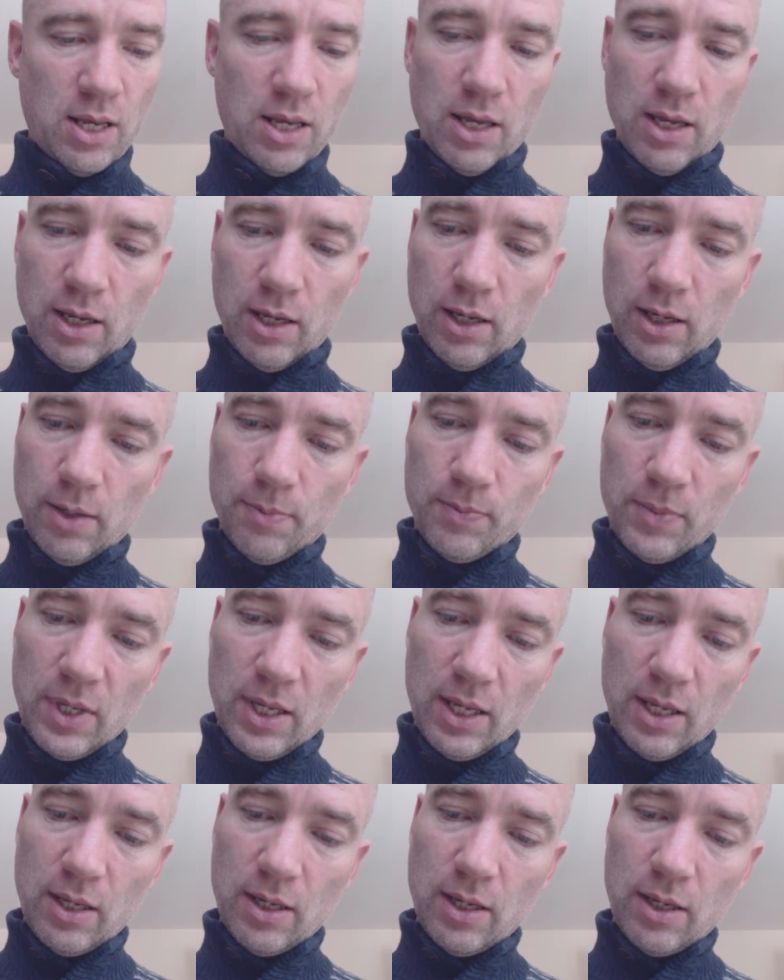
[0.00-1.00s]
And
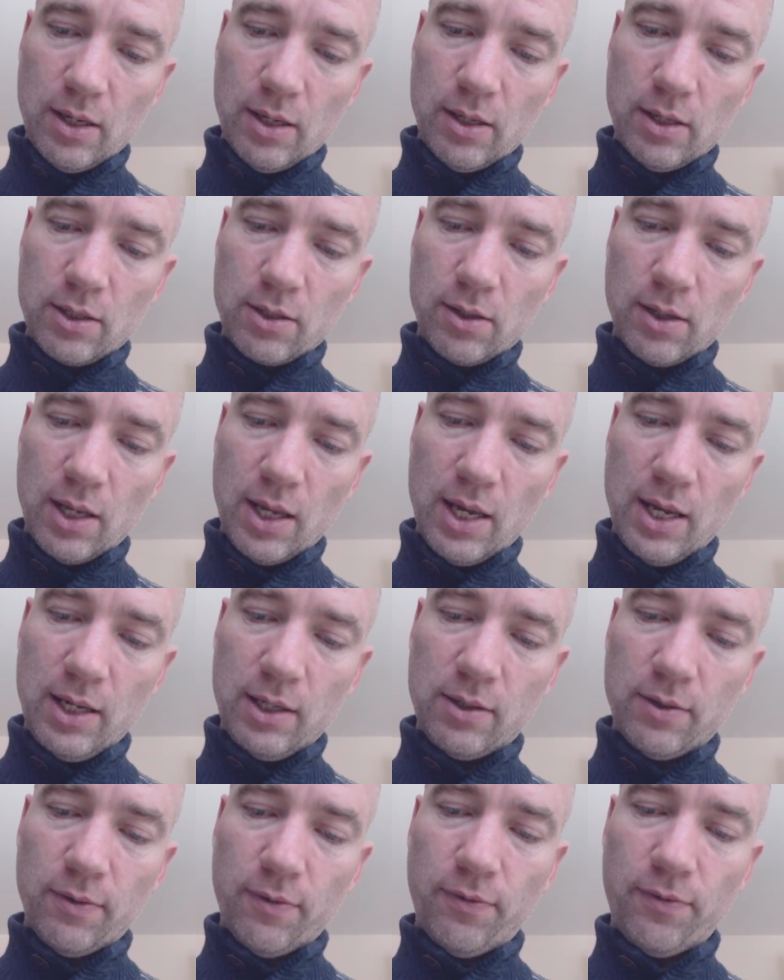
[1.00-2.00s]
it's got
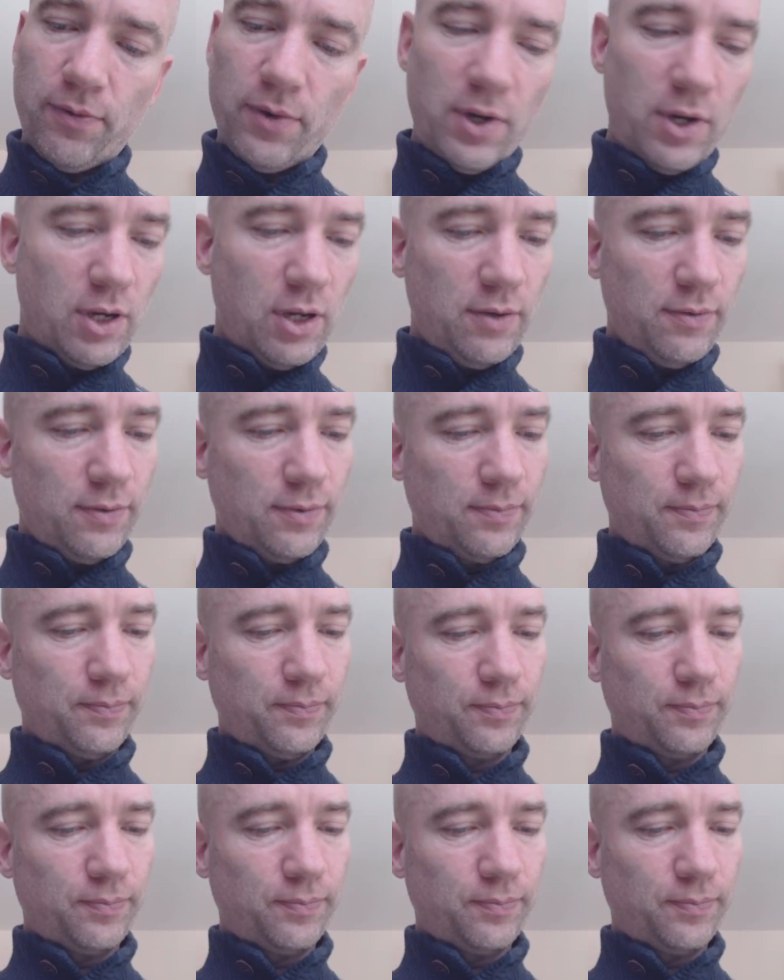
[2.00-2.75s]
8, 5.